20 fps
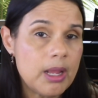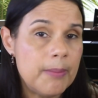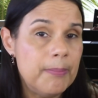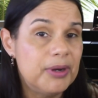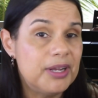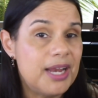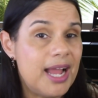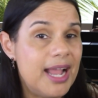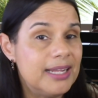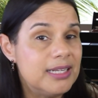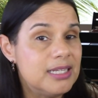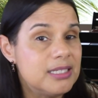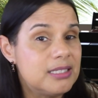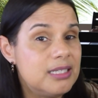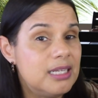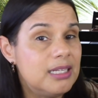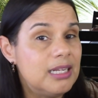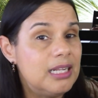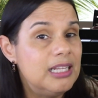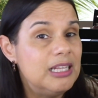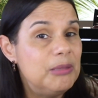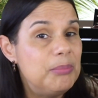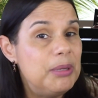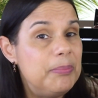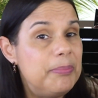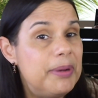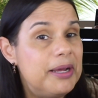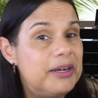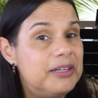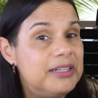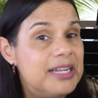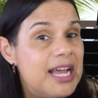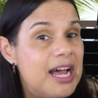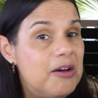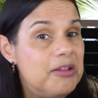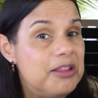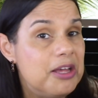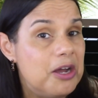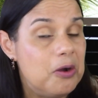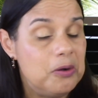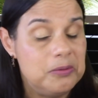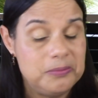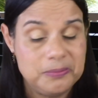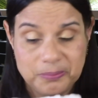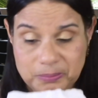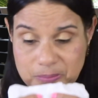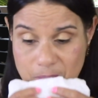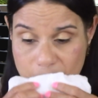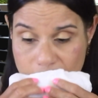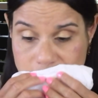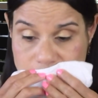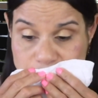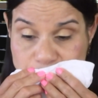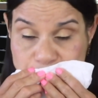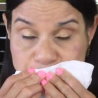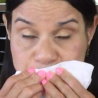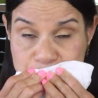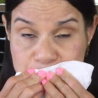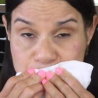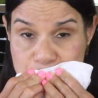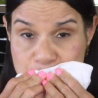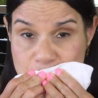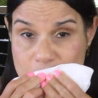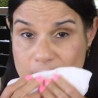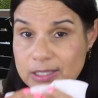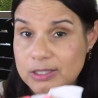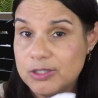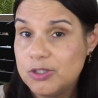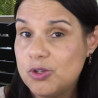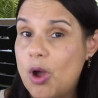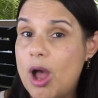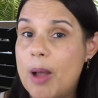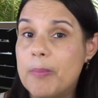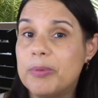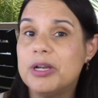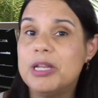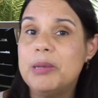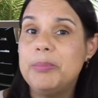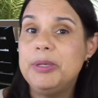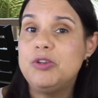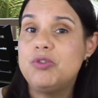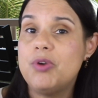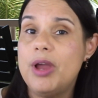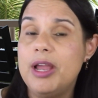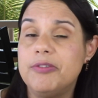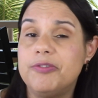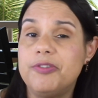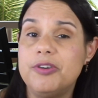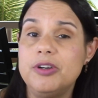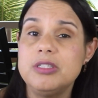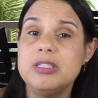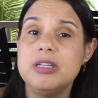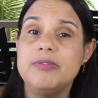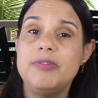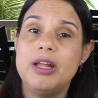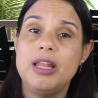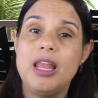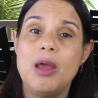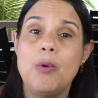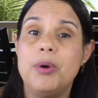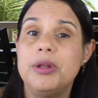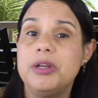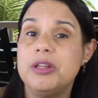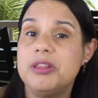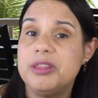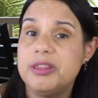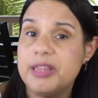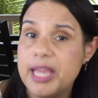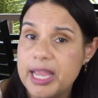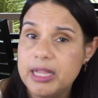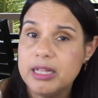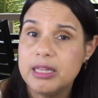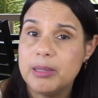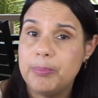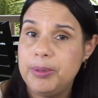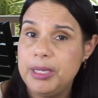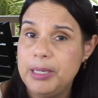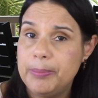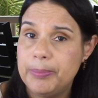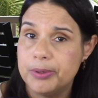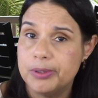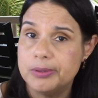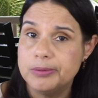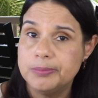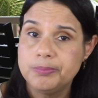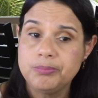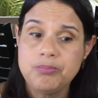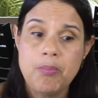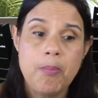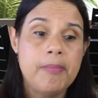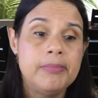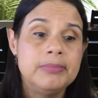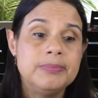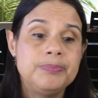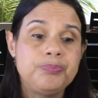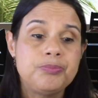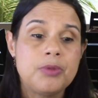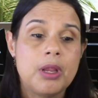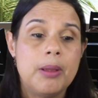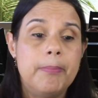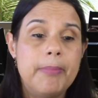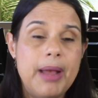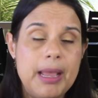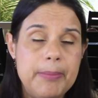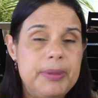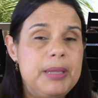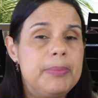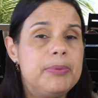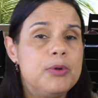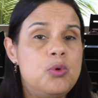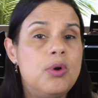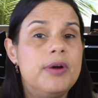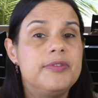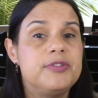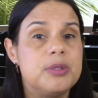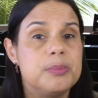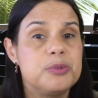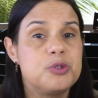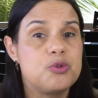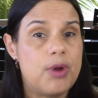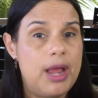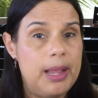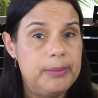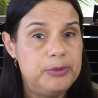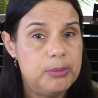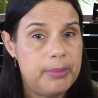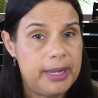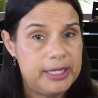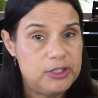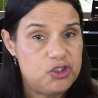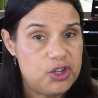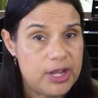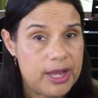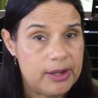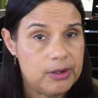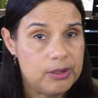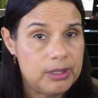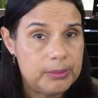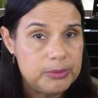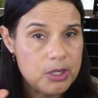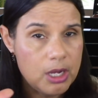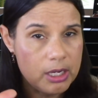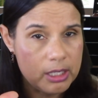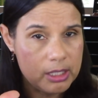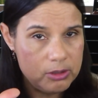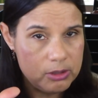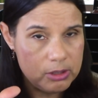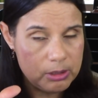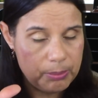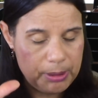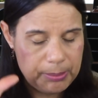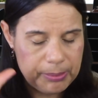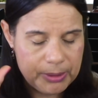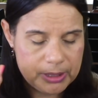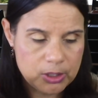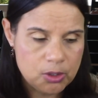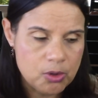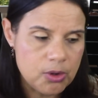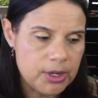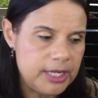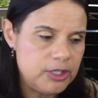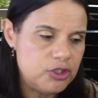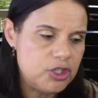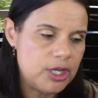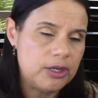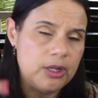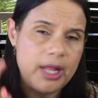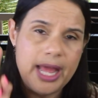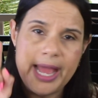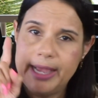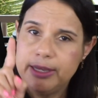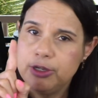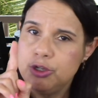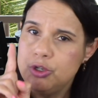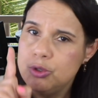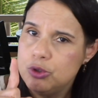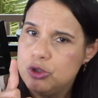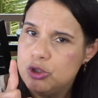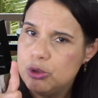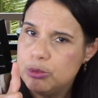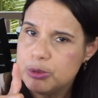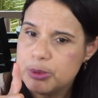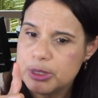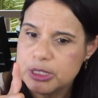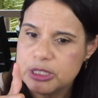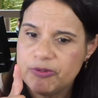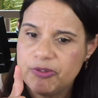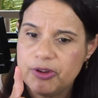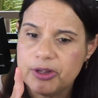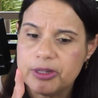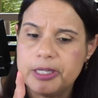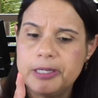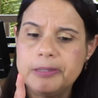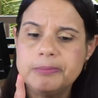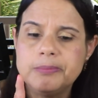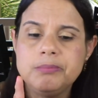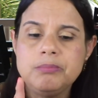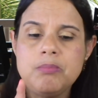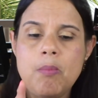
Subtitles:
But I understand a little bit better now, though. So I'm going to be trying. First of all, I want to thank the people. My people who have subscribed to my channel. I'm talking to the people at the cooking channel at YouTube specifically.